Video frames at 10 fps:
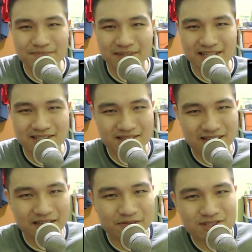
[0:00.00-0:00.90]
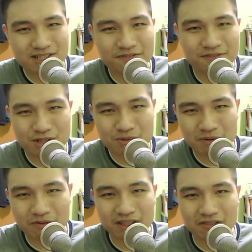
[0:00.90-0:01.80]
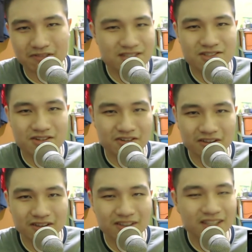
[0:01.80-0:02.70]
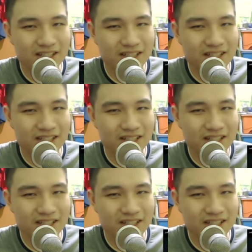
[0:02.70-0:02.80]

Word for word: because it, it was in the first movie with the red circle